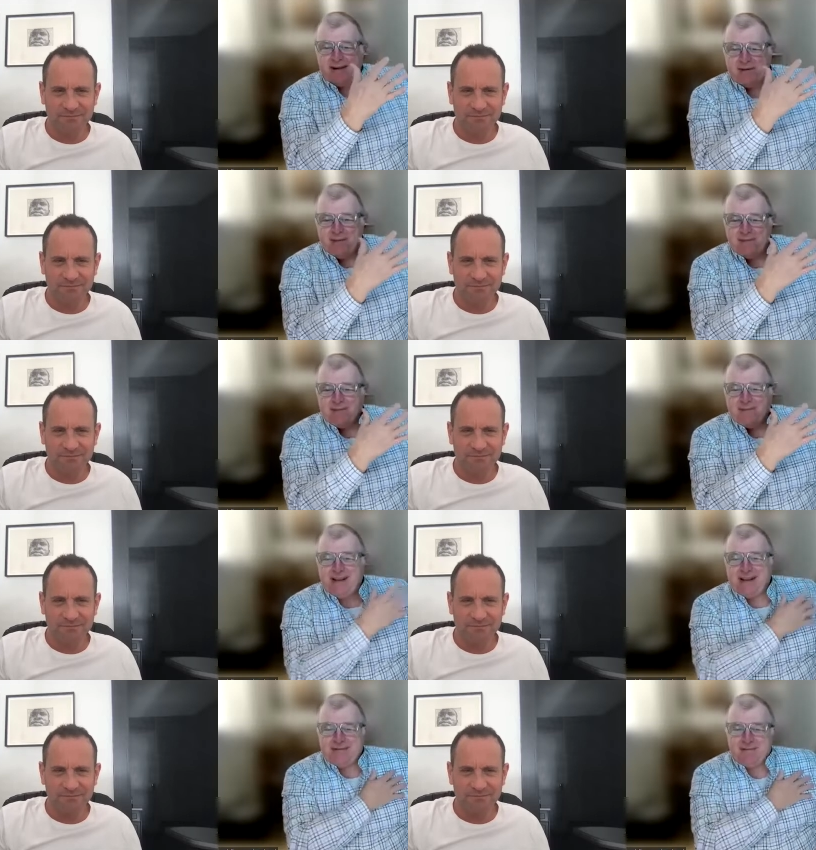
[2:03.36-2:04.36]
Speaker 1: I remember
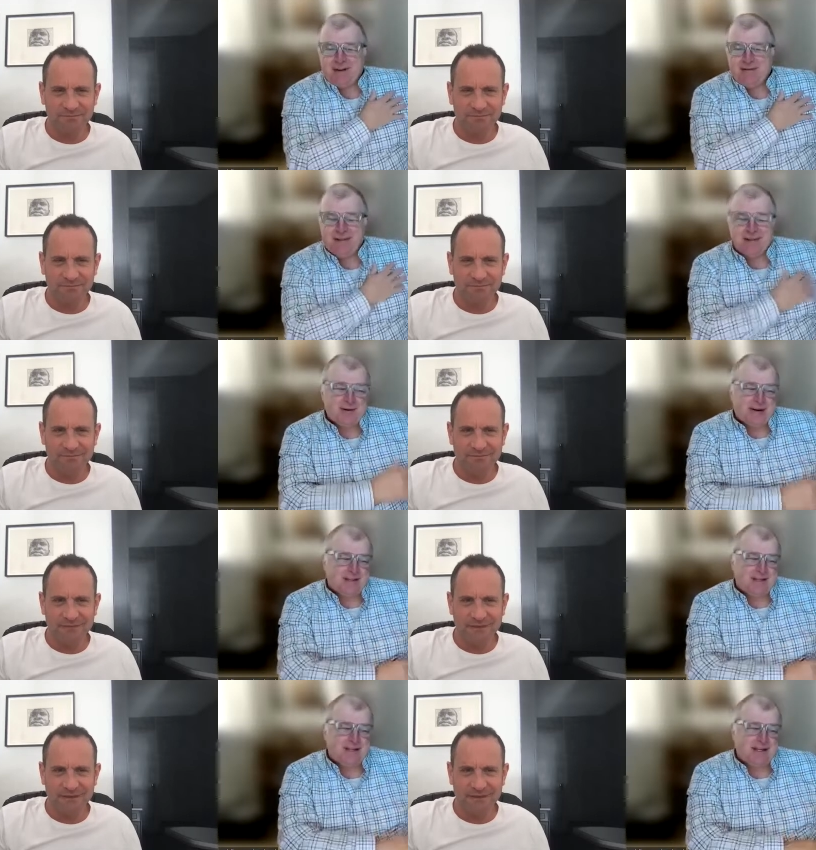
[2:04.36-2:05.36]
being living there when I was
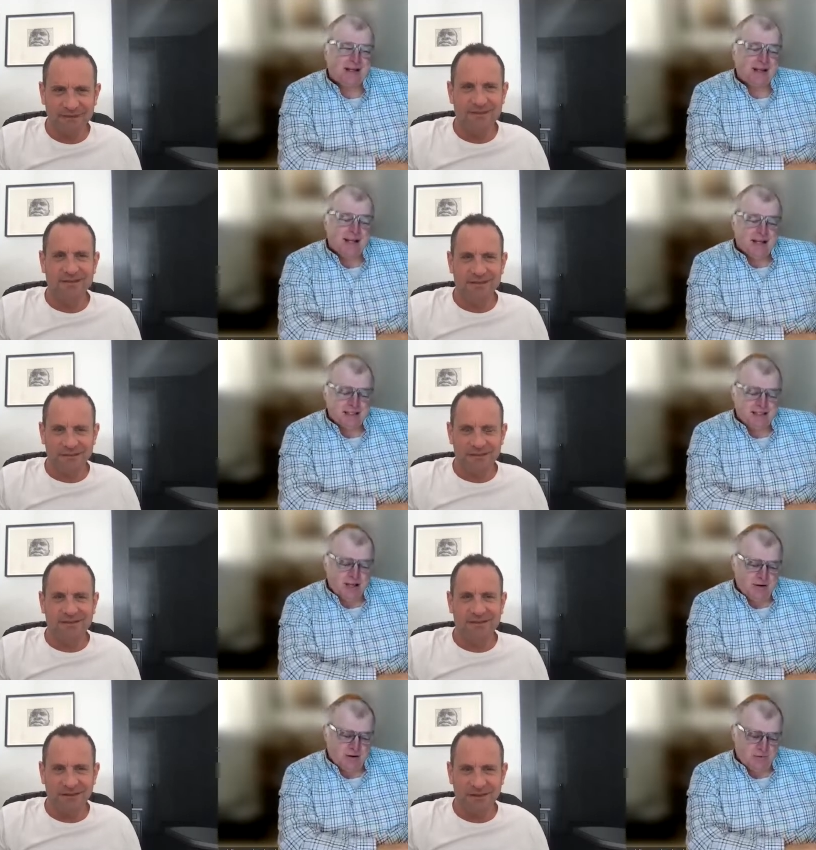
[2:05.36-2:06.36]
a kid. So
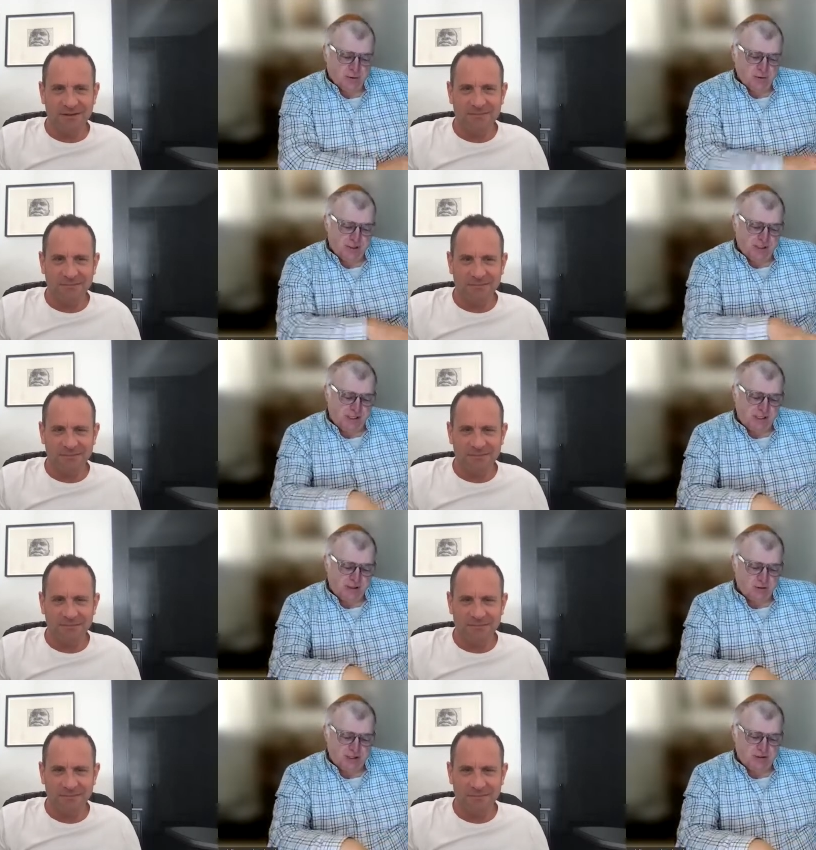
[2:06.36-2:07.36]
of yeah. course, the
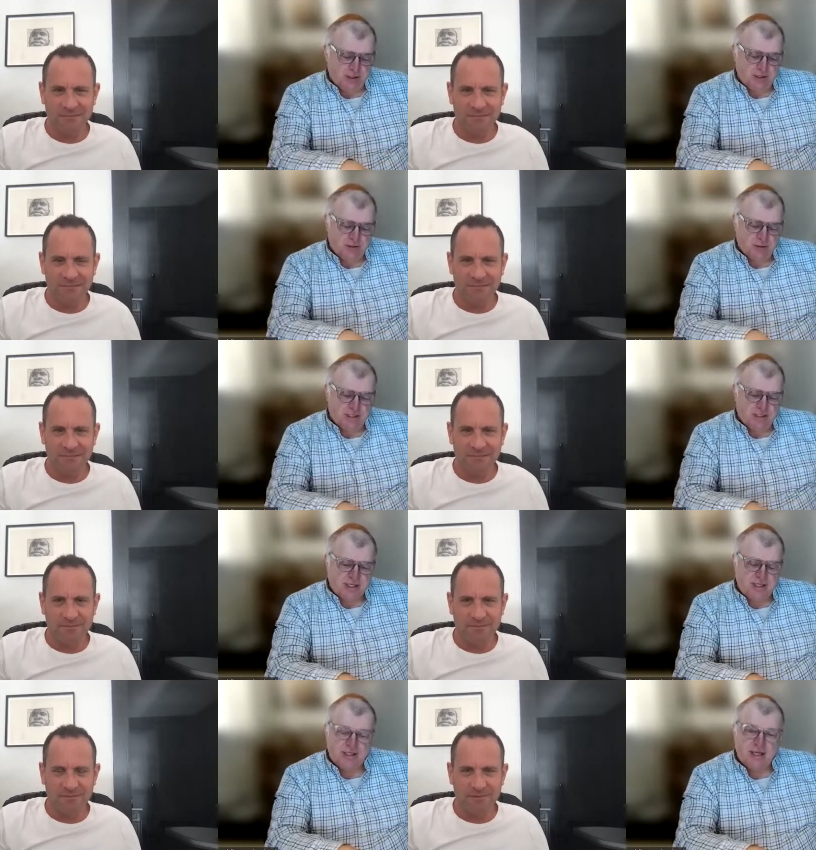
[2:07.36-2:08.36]
you're entering tourist
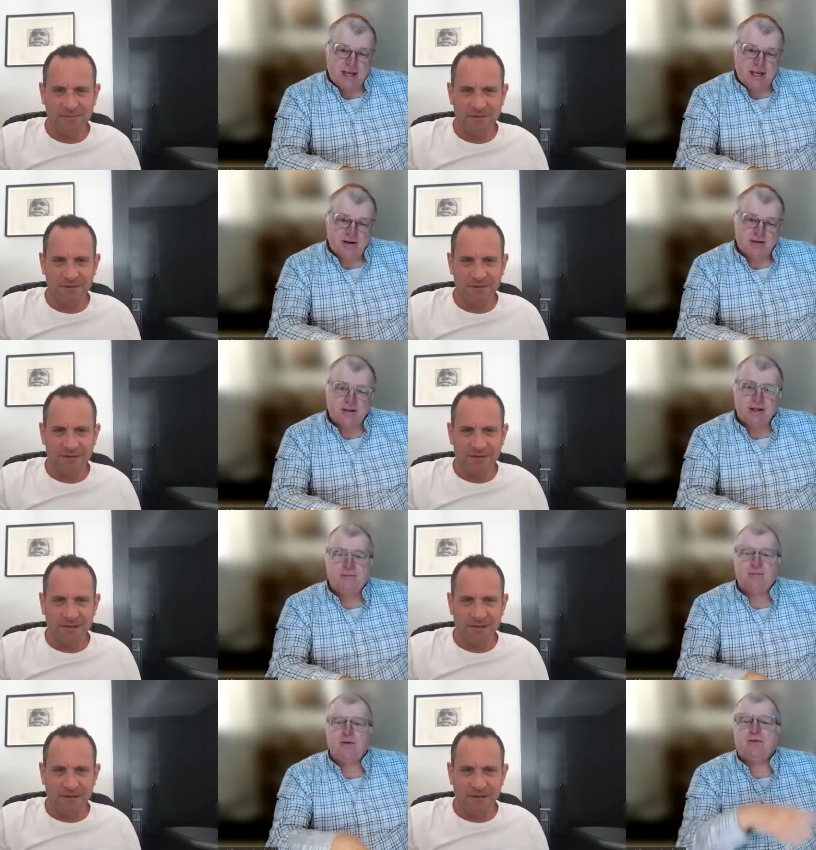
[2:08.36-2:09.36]
season now.
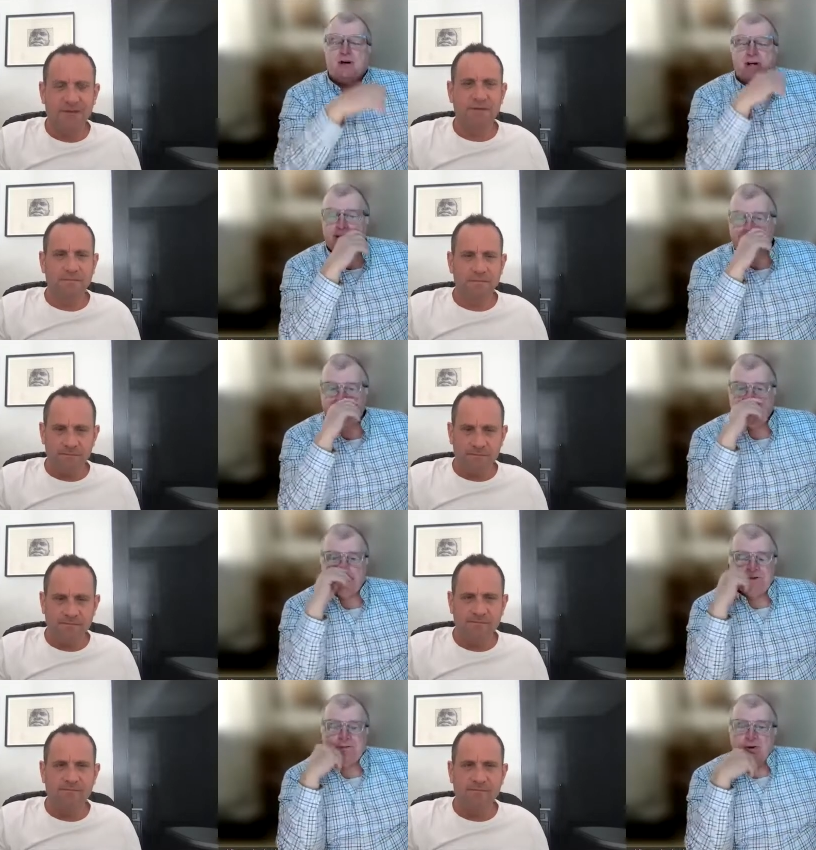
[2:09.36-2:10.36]
Um, you've got
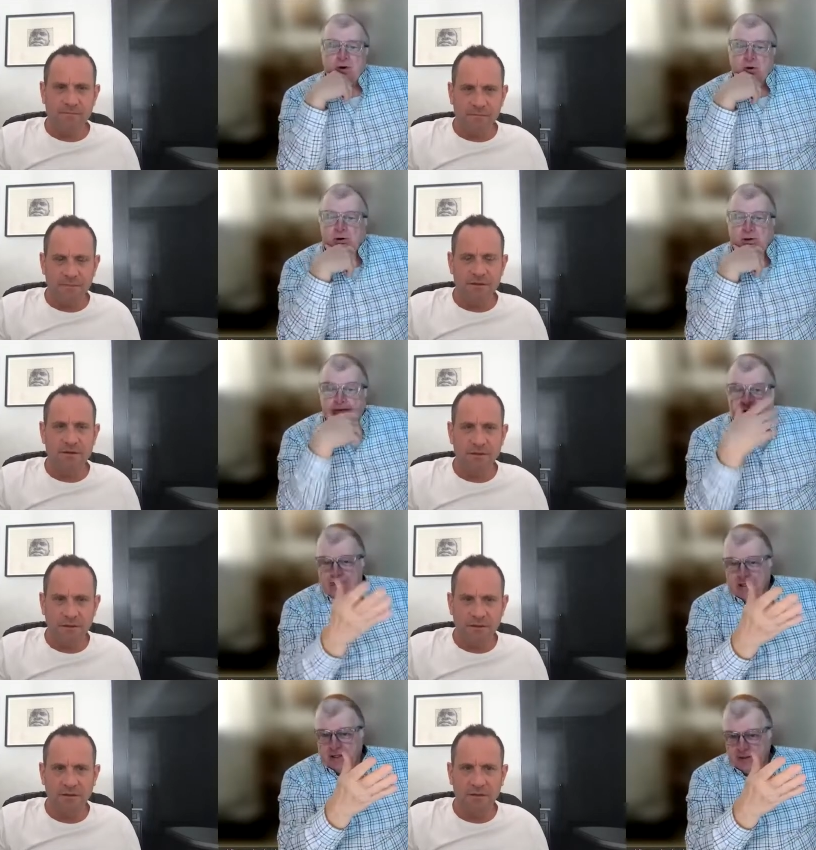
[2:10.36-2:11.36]
oh,
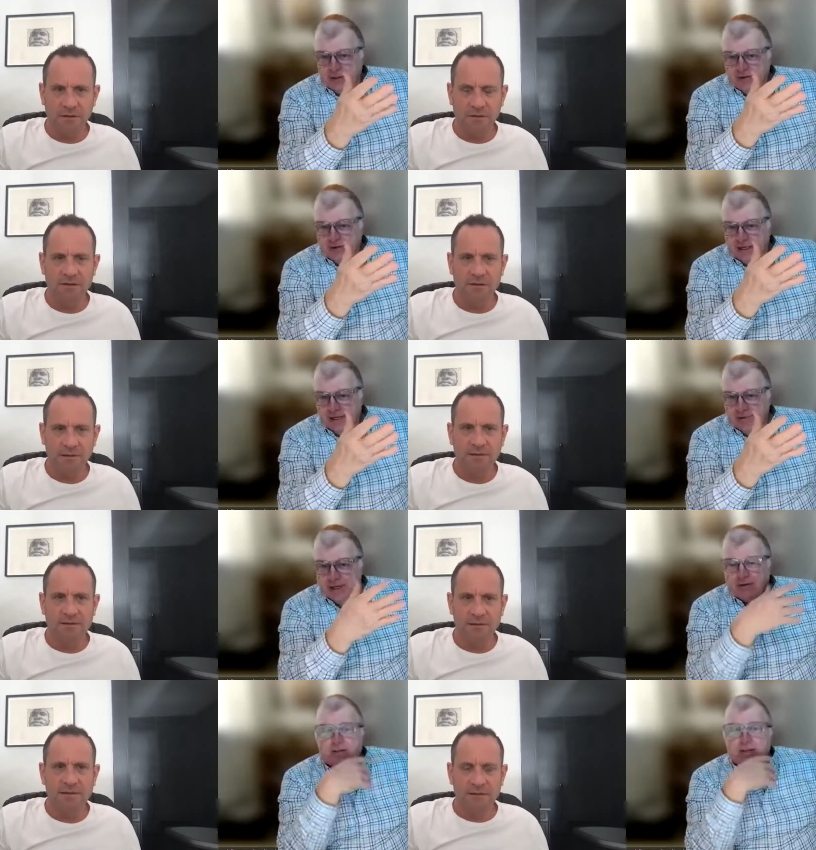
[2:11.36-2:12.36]
living you live in Cape
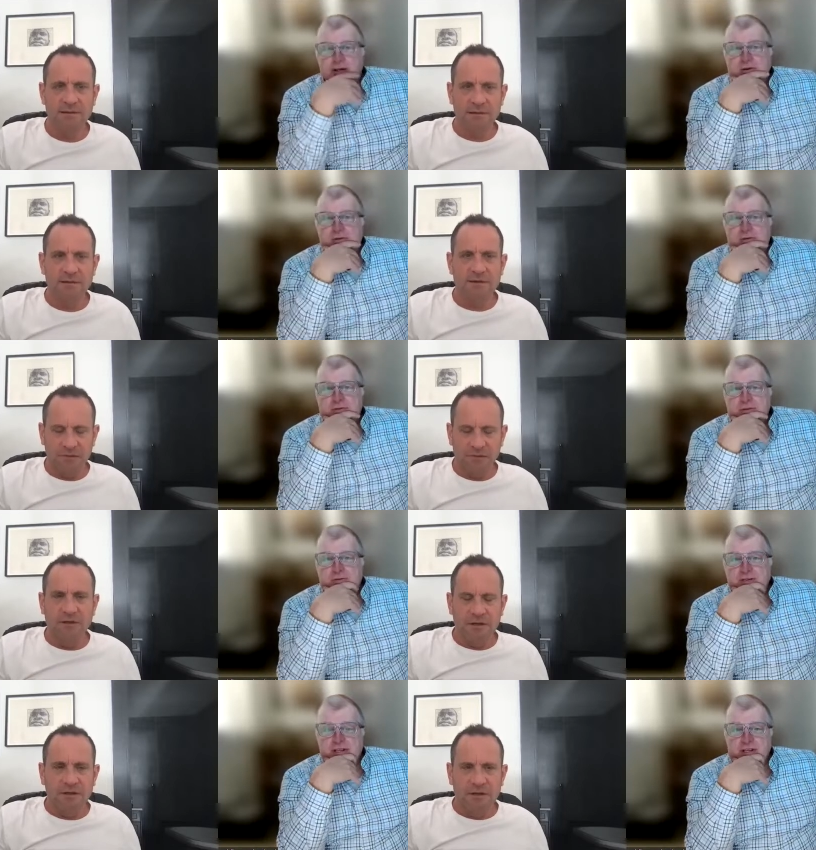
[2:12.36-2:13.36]
Town, so you've you're
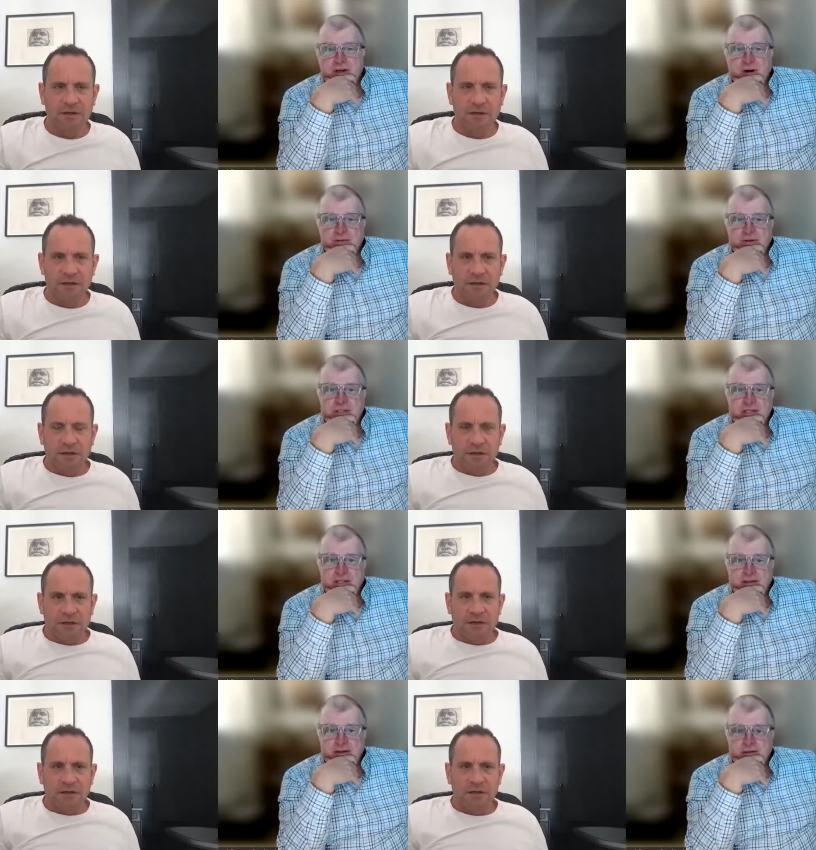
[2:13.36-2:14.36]
seeing obviously